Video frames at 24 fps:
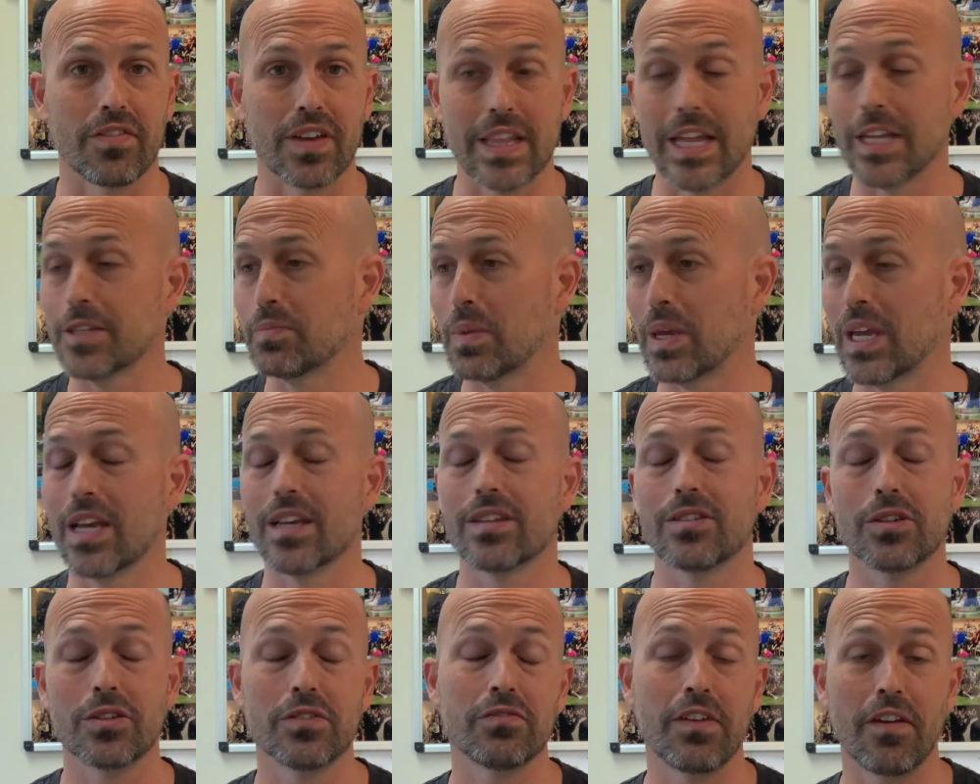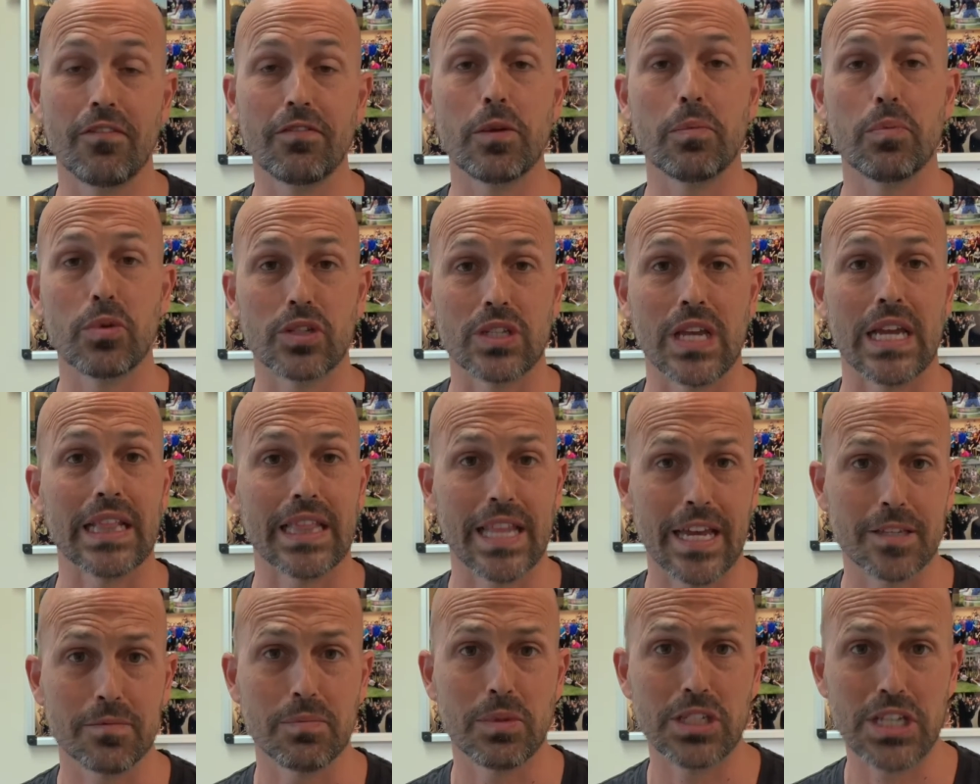And that's because there's 50%
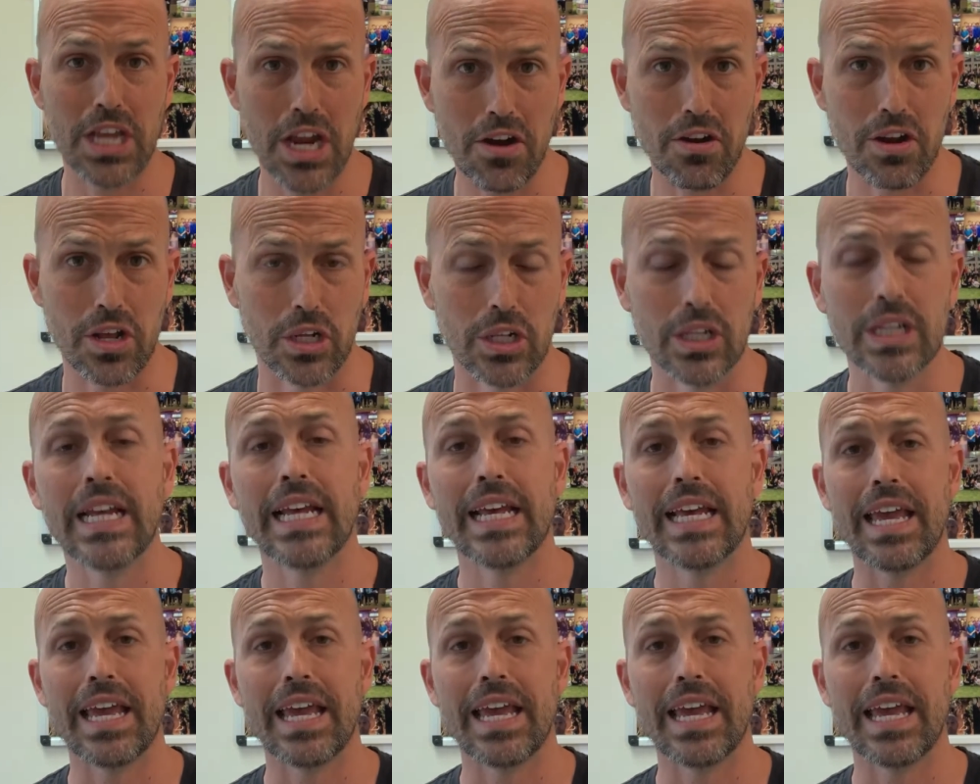less material